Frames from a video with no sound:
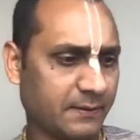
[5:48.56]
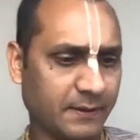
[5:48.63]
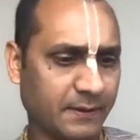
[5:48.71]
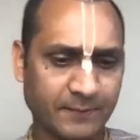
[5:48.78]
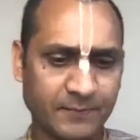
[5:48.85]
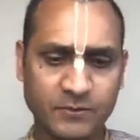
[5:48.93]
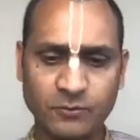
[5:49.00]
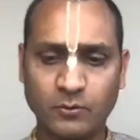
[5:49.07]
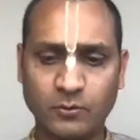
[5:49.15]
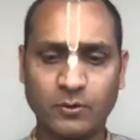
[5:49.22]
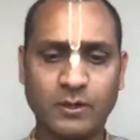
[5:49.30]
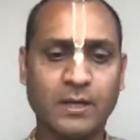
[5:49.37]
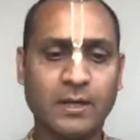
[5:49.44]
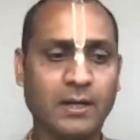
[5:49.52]
Yeah,
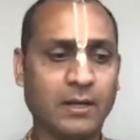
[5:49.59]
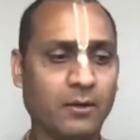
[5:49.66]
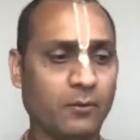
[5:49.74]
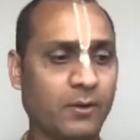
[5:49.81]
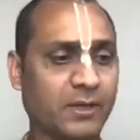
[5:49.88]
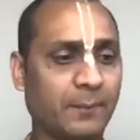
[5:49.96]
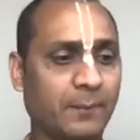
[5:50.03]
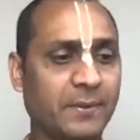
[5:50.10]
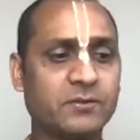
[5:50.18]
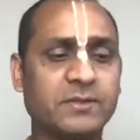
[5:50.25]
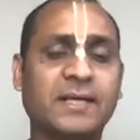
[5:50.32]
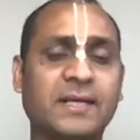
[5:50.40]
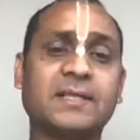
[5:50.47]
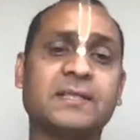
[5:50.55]
so what happens to
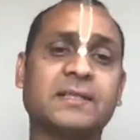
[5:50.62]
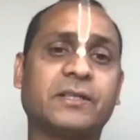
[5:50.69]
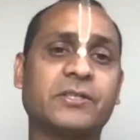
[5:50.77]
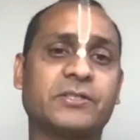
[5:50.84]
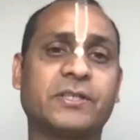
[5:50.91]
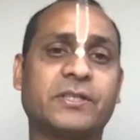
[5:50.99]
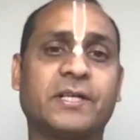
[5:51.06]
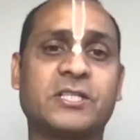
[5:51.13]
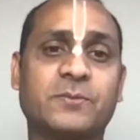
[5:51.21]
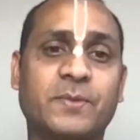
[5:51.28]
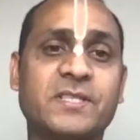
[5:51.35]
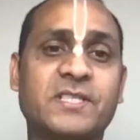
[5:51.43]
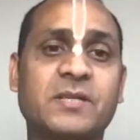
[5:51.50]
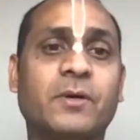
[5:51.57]
that? Krishna
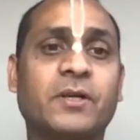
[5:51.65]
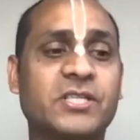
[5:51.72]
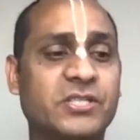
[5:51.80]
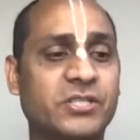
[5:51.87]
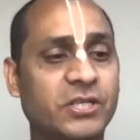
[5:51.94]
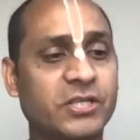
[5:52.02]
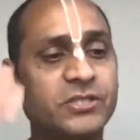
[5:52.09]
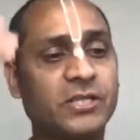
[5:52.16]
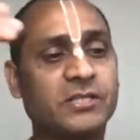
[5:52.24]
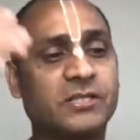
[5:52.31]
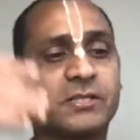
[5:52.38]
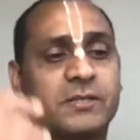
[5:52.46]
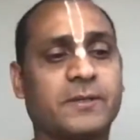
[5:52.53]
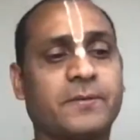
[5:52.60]
explains there were
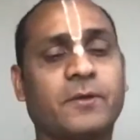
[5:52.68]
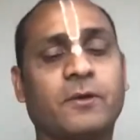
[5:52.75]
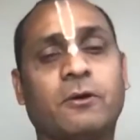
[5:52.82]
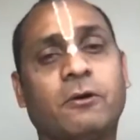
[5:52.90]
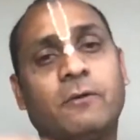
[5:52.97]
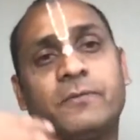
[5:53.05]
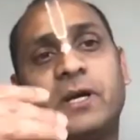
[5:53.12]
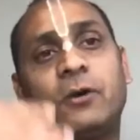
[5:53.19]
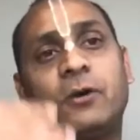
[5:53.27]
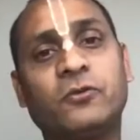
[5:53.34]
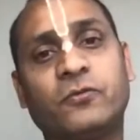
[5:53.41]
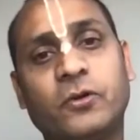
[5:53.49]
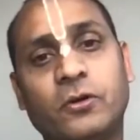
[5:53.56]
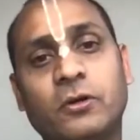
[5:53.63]
stages of
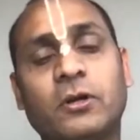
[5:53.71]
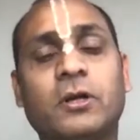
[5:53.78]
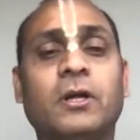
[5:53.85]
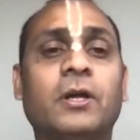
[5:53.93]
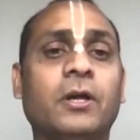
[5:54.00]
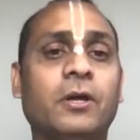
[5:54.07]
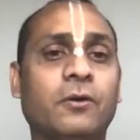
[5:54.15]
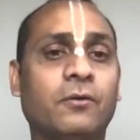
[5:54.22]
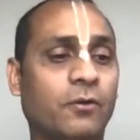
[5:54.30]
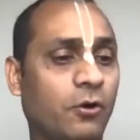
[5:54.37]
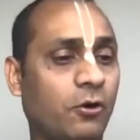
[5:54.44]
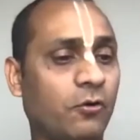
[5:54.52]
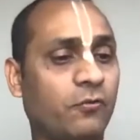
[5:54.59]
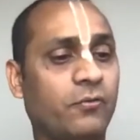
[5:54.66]
downfall
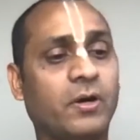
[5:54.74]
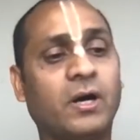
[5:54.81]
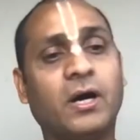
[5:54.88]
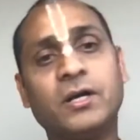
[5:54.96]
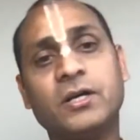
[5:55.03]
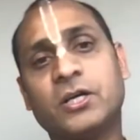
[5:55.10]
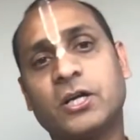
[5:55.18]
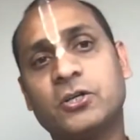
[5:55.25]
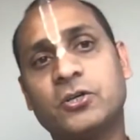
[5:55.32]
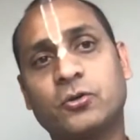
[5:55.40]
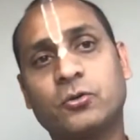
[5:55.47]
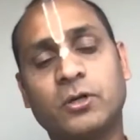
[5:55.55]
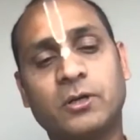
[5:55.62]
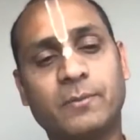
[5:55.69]
of
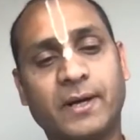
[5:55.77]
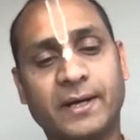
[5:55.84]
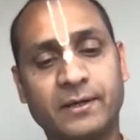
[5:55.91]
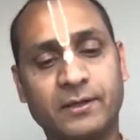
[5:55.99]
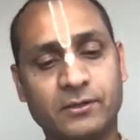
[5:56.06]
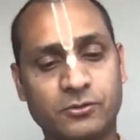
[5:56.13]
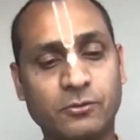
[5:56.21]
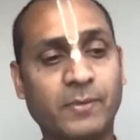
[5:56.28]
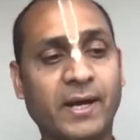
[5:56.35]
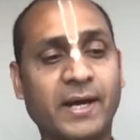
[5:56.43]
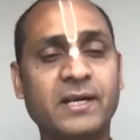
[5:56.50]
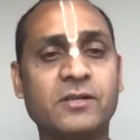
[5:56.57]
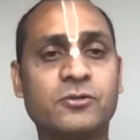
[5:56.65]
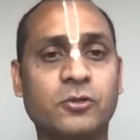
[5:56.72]
uncontrolled mind. So
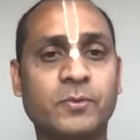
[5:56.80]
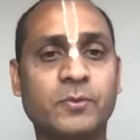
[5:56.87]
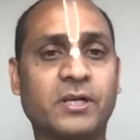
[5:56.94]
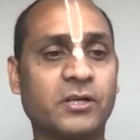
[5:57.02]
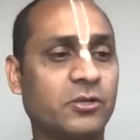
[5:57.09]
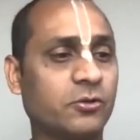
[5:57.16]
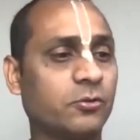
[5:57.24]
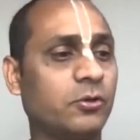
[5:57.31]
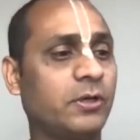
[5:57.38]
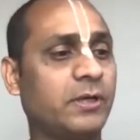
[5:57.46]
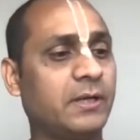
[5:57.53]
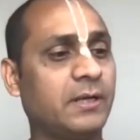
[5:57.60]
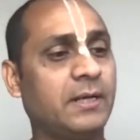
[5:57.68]
mind should be controlled,